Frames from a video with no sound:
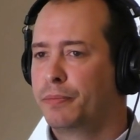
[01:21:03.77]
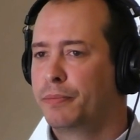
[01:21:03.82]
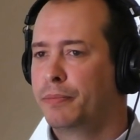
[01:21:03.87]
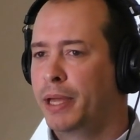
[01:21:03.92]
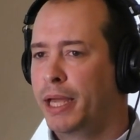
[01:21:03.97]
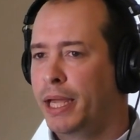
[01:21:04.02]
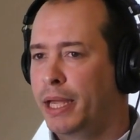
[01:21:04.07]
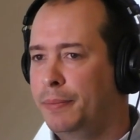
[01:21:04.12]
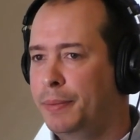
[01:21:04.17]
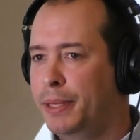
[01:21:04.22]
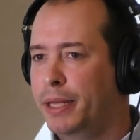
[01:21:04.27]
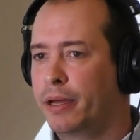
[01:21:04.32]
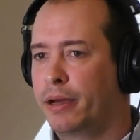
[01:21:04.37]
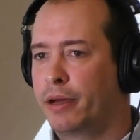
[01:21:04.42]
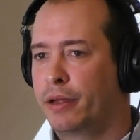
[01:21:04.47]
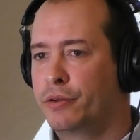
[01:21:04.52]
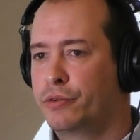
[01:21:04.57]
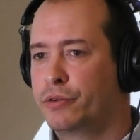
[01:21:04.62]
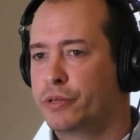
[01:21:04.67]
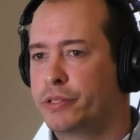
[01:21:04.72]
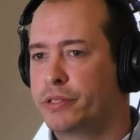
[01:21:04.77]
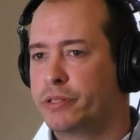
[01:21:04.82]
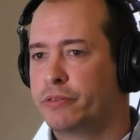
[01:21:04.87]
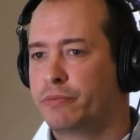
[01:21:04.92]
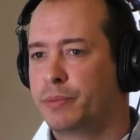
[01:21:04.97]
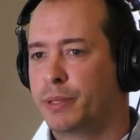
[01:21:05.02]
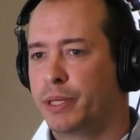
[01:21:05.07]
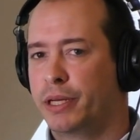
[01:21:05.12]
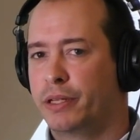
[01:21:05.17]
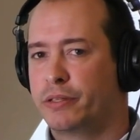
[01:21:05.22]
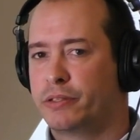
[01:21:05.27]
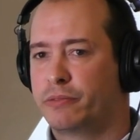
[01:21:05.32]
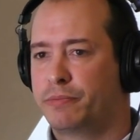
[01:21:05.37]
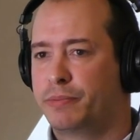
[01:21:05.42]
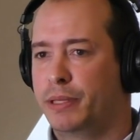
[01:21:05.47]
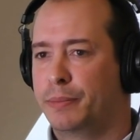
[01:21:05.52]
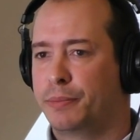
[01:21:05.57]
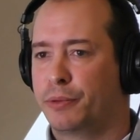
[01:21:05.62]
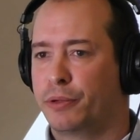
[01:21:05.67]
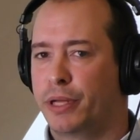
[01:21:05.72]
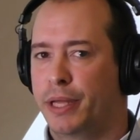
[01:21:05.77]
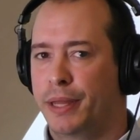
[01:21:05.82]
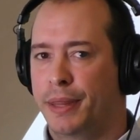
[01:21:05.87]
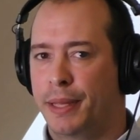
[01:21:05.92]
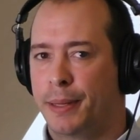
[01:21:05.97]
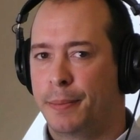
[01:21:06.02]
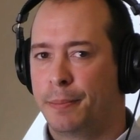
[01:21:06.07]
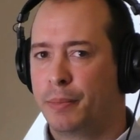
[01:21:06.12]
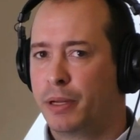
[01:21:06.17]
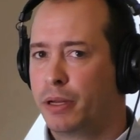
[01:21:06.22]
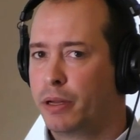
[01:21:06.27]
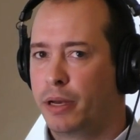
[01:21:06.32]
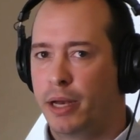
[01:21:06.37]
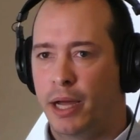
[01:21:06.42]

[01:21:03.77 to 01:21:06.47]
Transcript: maybe hundreds of millions of people in them.